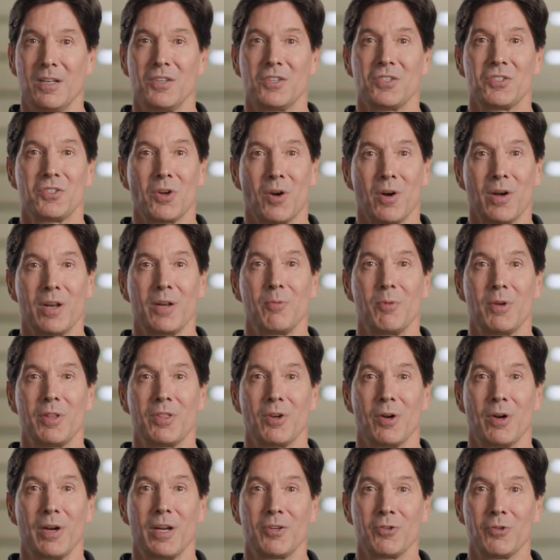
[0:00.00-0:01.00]
starting with
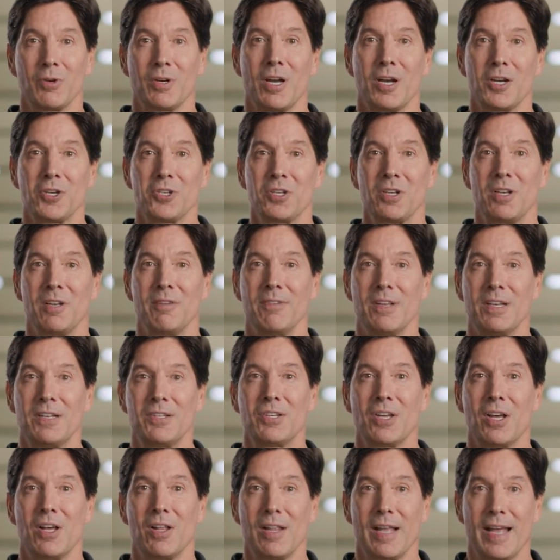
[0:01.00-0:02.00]
our introduction of
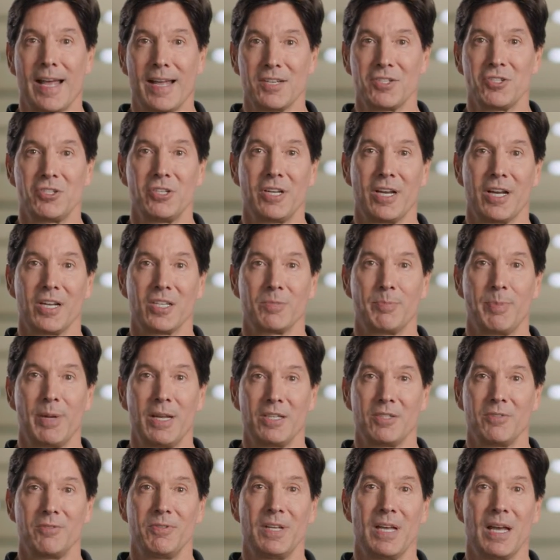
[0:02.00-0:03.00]
Intel
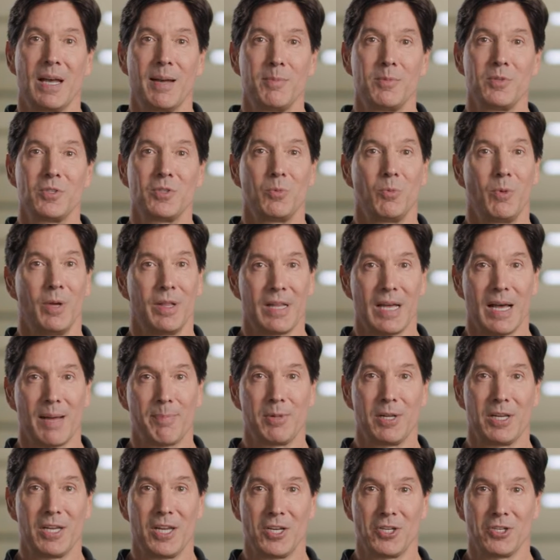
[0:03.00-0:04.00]
SGX-based VMs with
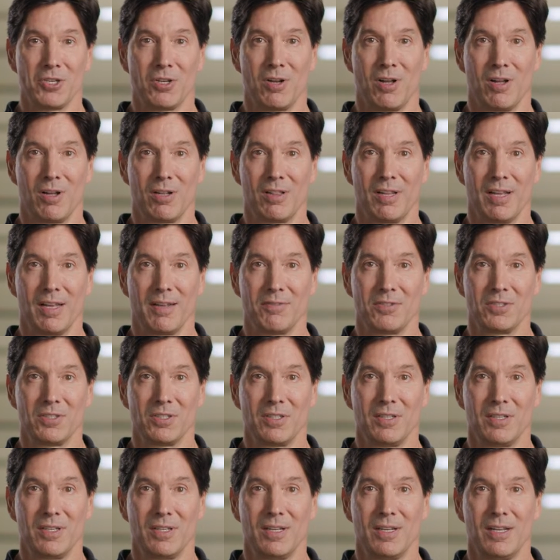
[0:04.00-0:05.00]
application enclaves.
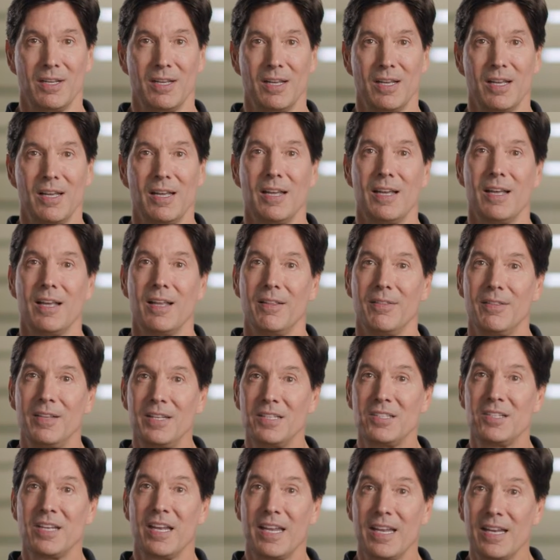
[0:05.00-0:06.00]

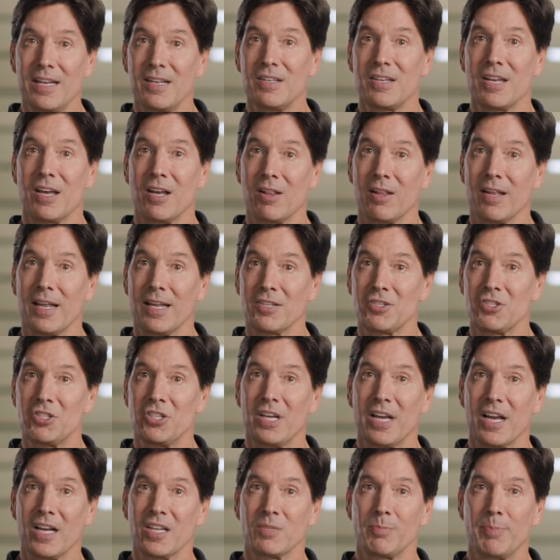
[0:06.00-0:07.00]
These Intel
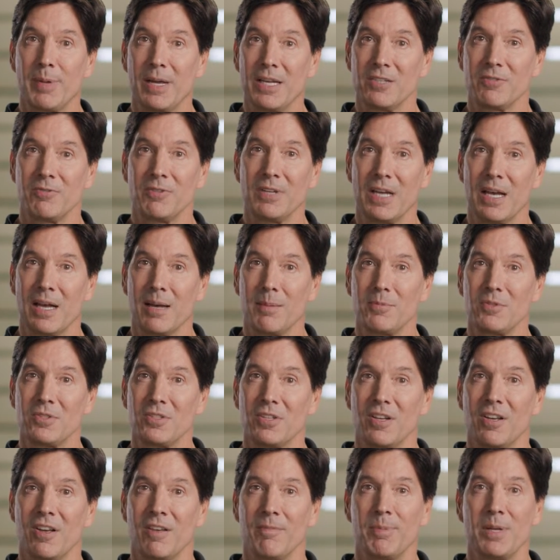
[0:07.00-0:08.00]
SGX-based
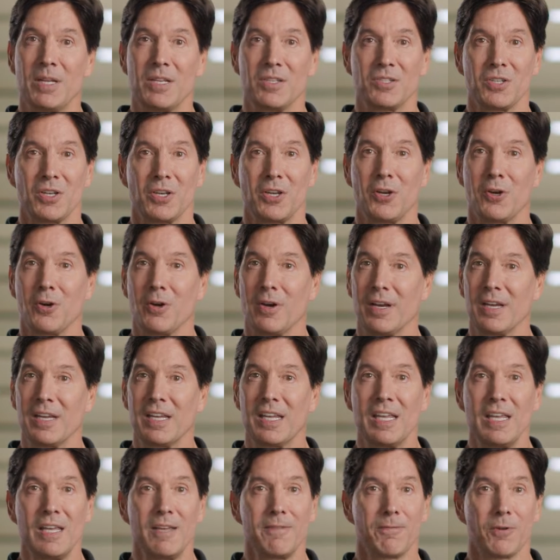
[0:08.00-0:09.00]
VMs have been securing
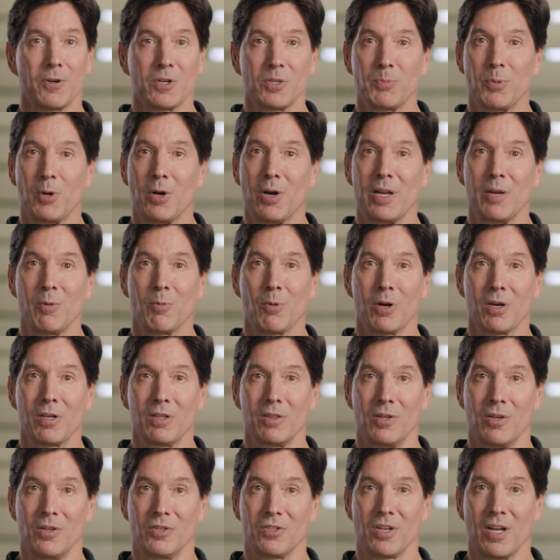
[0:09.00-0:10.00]
key first-party
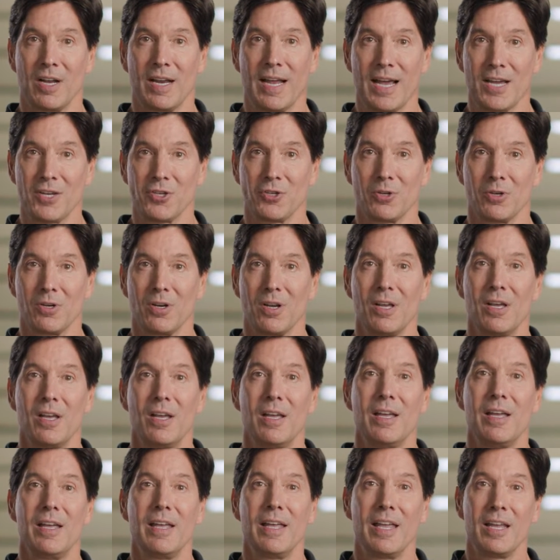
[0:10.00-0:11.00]
workloads on Azure,
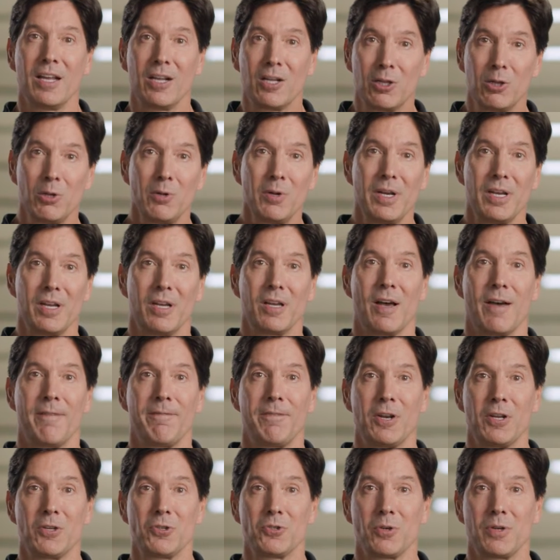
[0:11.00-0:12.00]
including
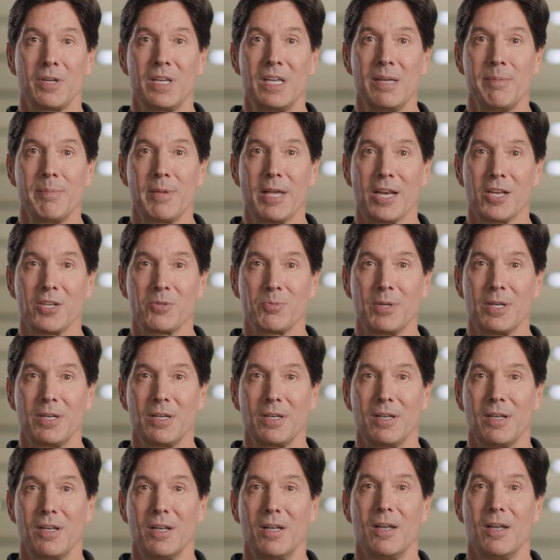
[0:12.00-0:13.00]
confidential key management,